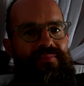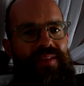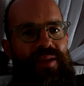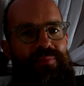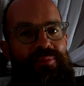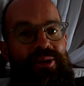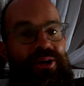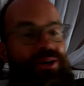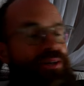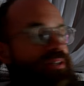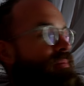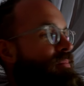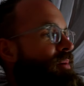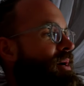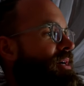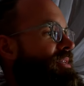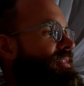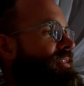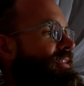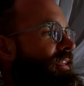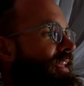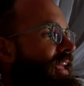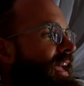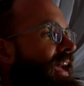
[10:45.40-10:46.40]
Because the
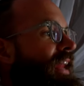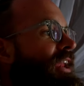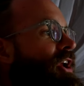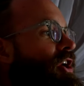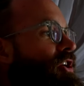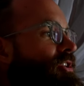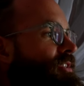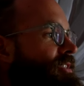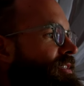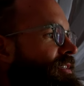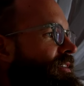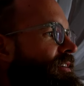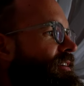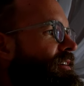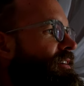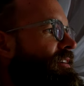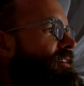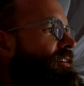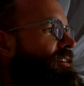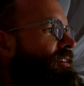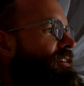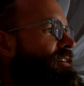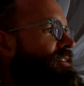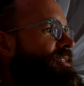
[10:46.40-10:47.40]
pus cannot
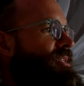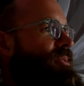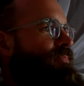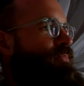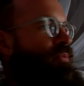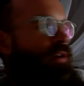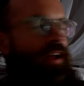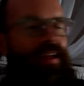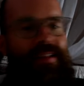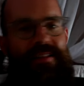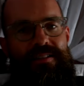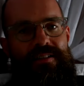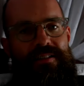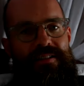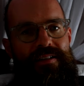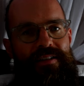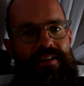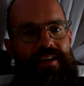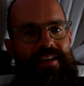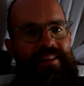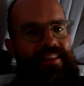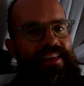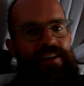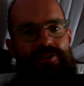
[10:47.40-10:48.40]
spread.
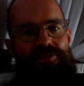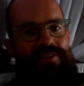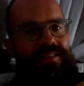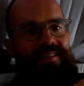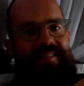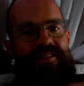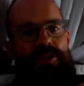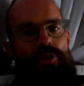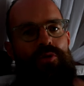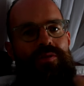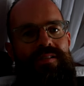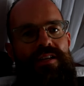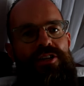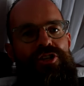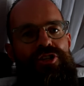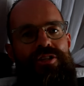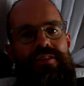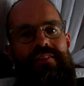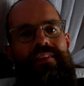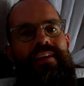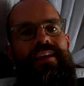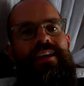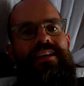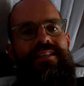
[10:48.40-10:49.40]
There is no such
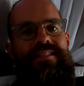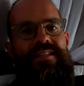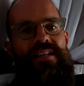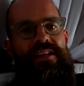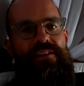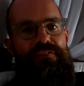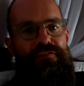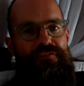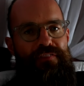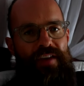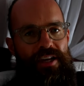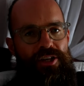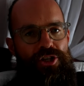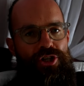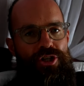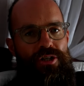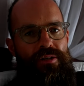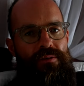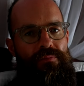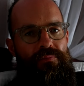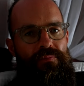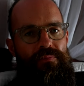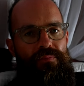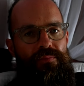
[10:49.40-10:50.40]
thing as an
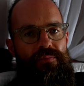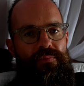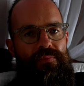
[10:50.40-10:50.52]
infection.